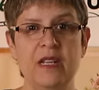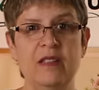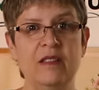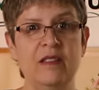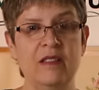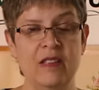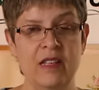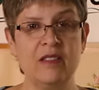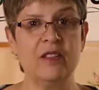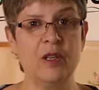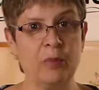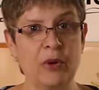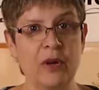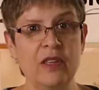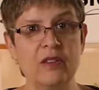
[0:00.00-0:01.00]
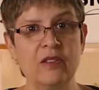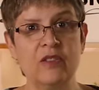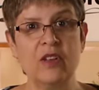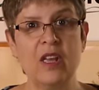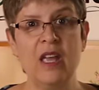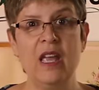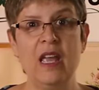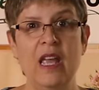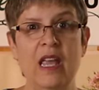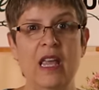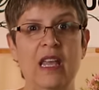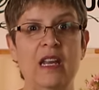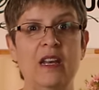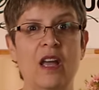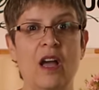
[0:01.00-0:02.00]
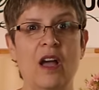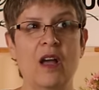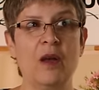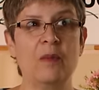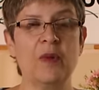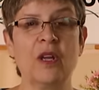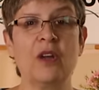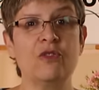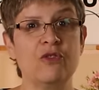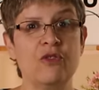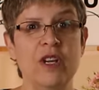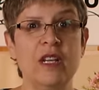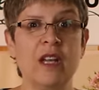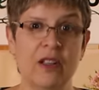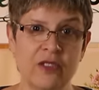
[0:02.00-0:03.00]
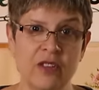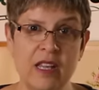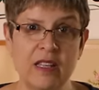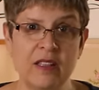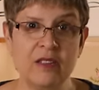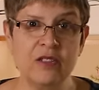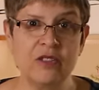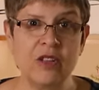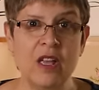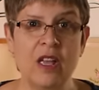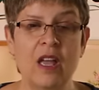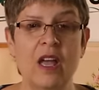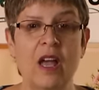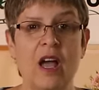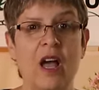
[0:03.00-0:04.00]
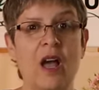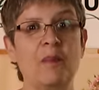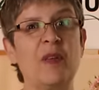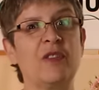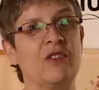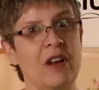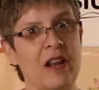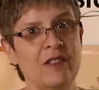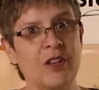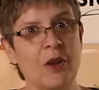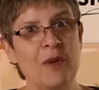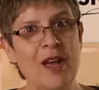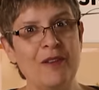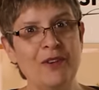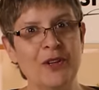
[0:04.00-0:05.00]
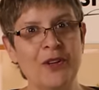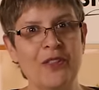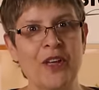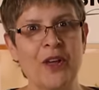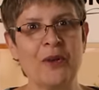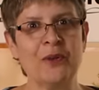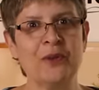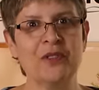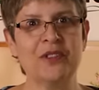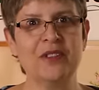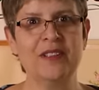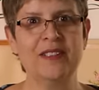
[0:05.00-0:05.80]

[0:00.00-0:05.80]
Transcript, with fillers: ditzy prints in um, country cuttings. Um, so let's go and have a look at those.